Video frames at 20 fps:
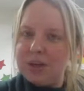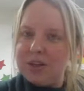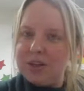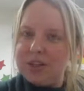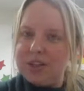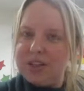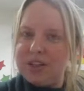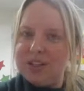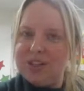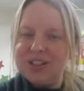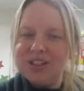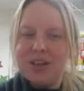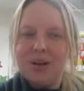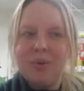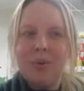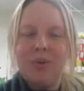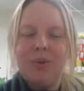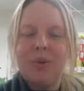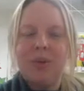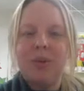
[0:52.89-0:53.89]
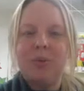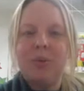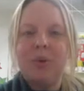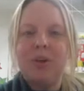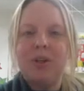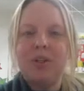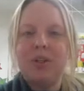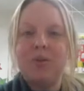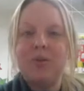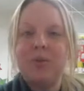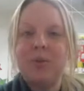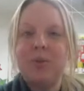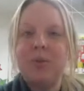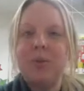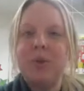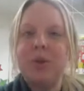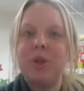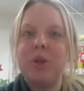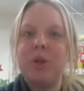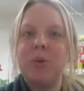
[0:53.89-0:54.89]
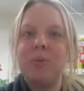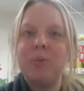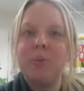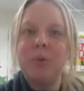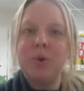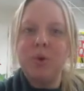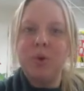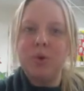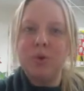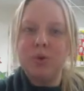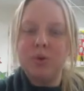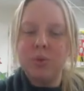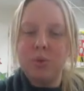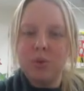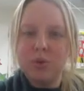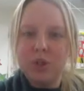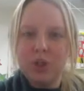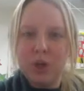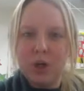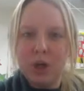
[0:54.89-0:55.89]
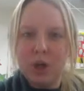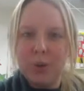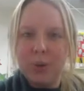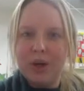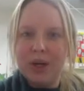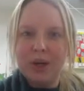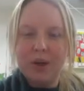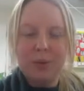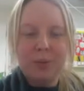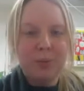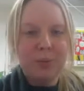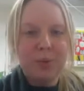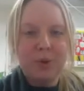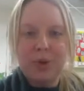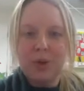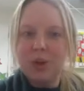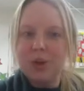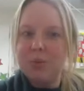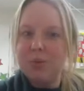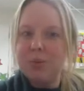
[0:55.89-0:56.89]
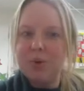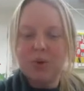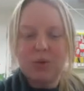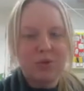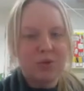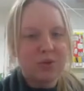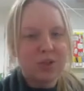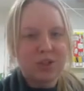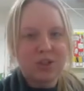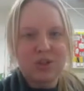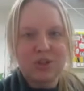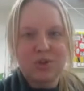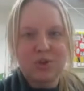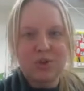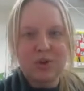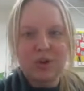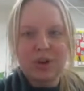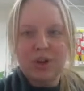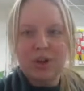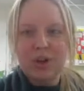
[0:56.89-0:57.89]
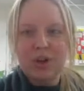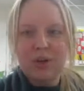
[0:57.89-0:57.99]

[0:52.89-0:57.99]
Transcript: So some of you might have thought that the moon was glowing, but the moon does not glow.